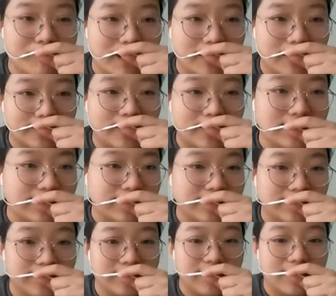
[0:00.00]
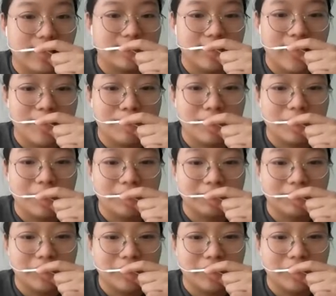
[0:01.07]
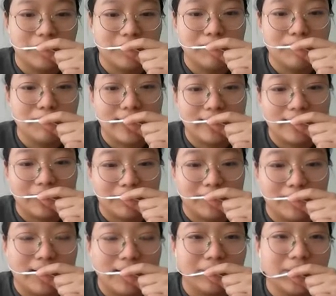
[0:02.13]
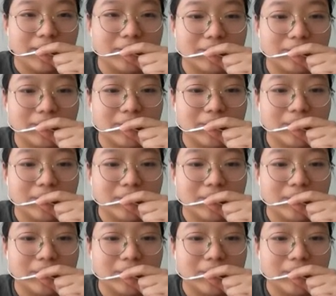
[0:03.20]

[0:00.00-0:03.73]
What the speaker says: Markdown is another type of markup language.